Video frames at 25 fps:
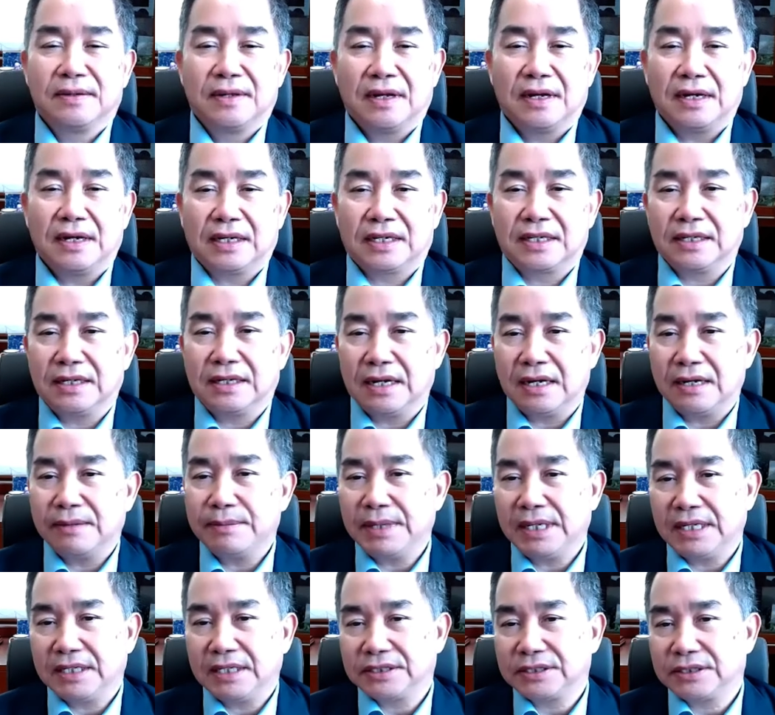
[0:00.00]

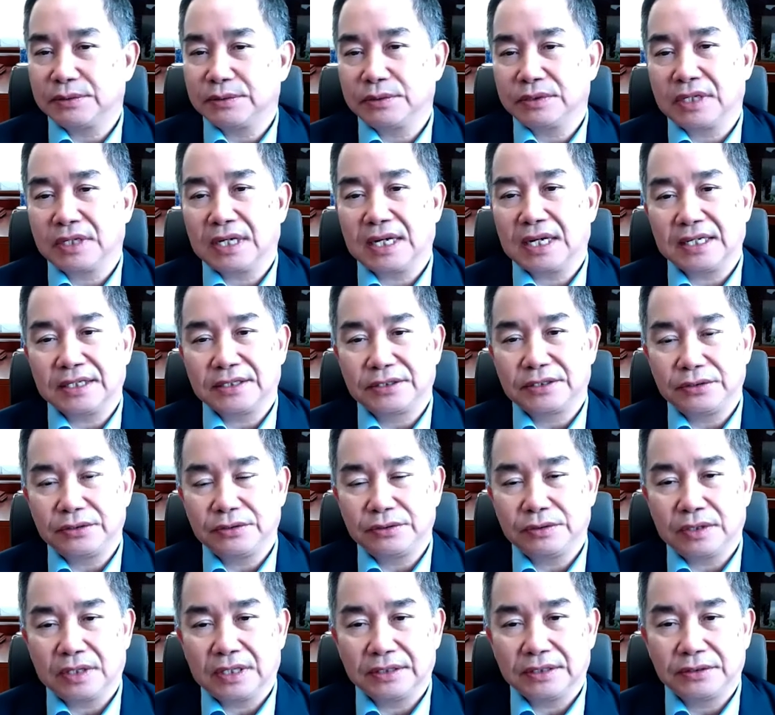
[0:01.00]
academics would like
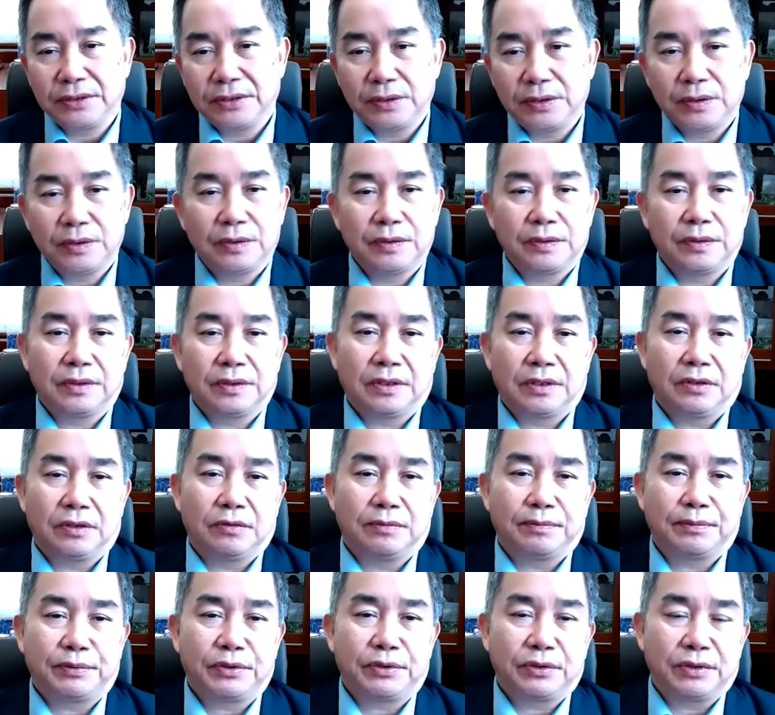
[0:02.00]
to do
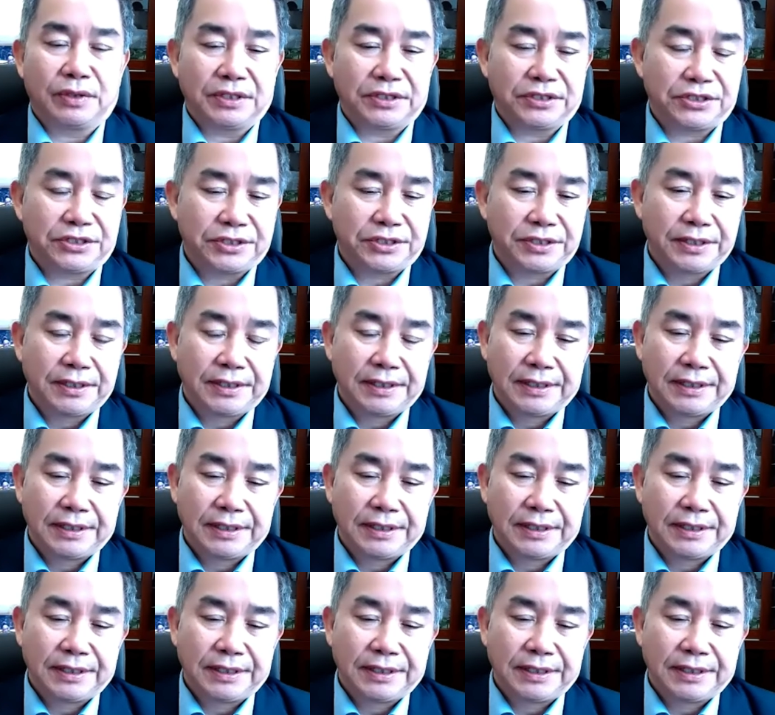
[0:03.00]
or push,